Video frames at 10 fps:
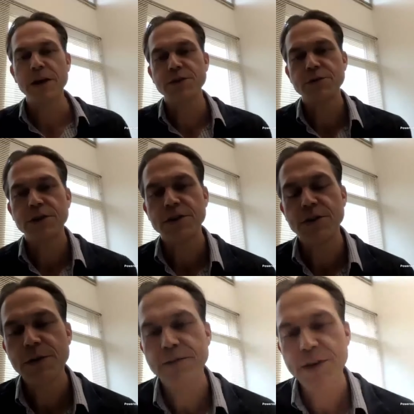and so, do, do,
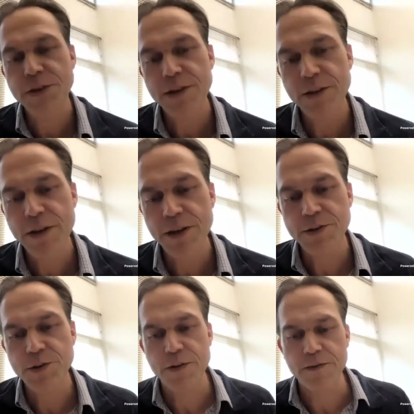you envision
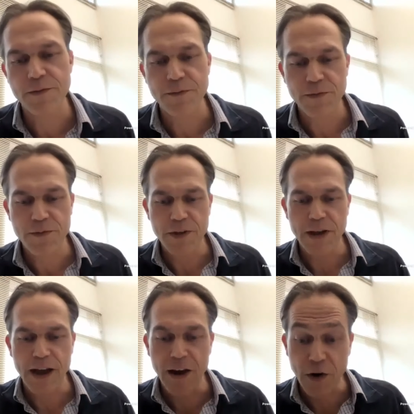sort of,
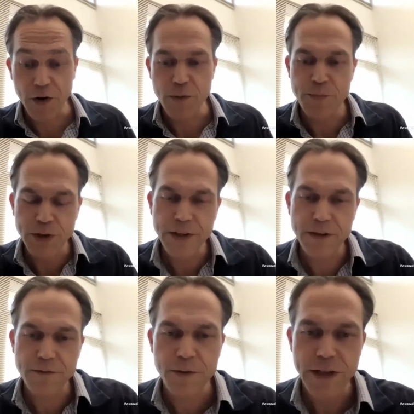uh, or are you
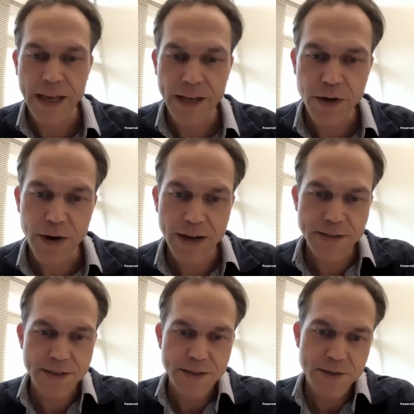building fully
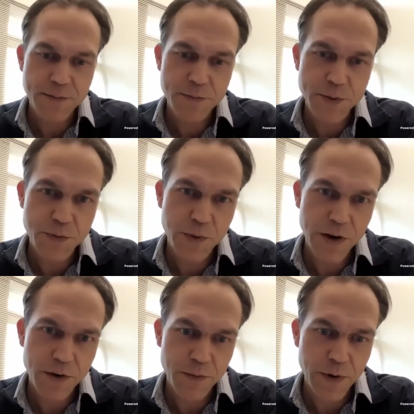integrated systems
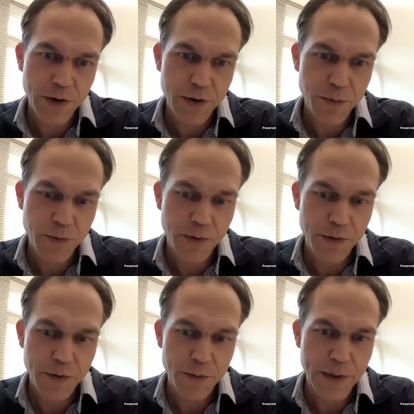where you, where you
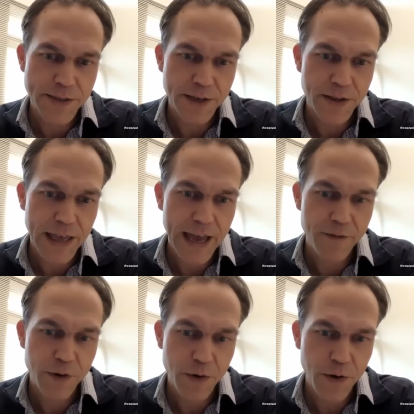will you'll basically
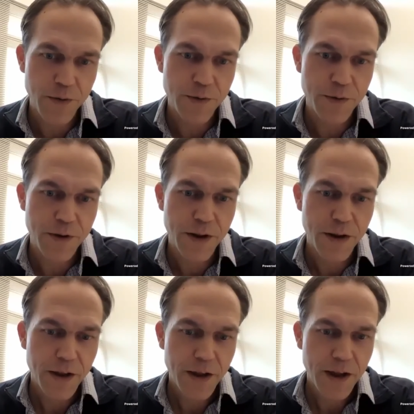have your own
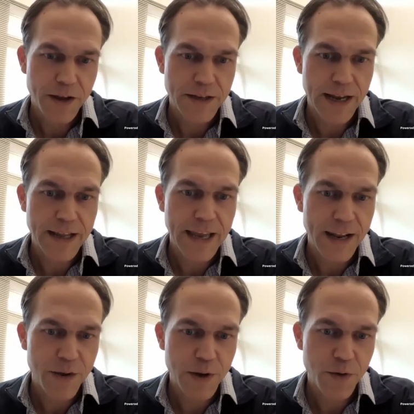
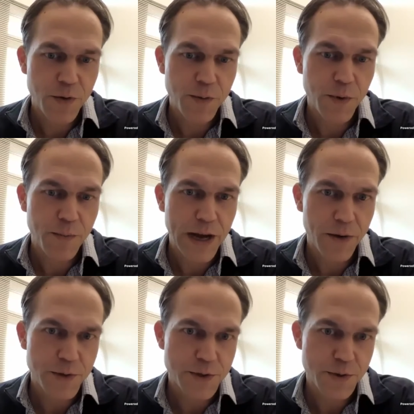dedicated renewable
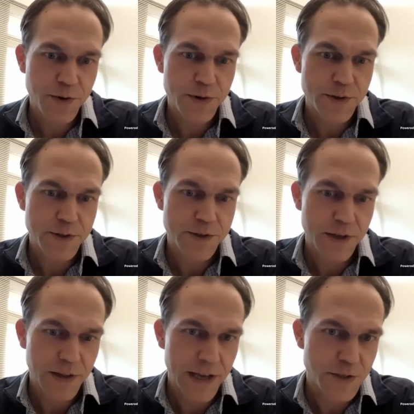power source,
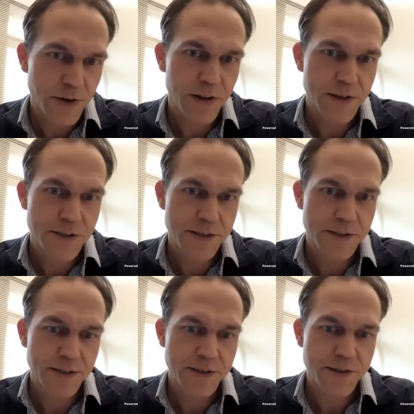
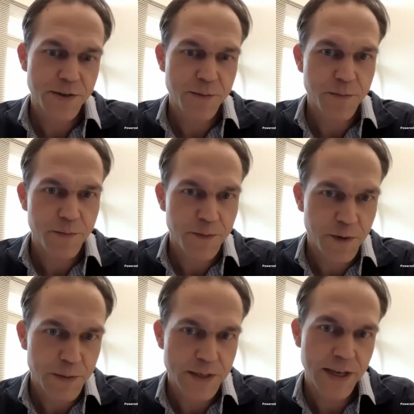electrolysis system,
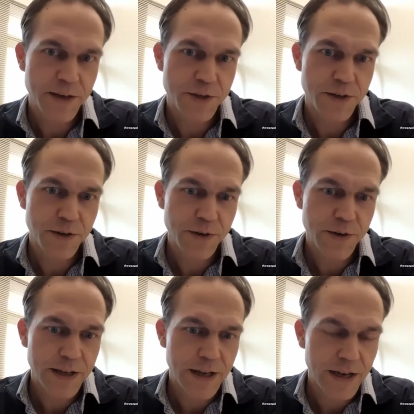fermentation
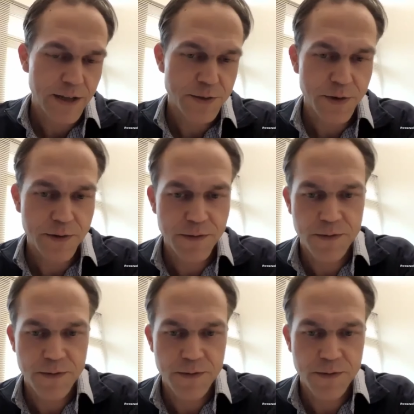unit, and any sort of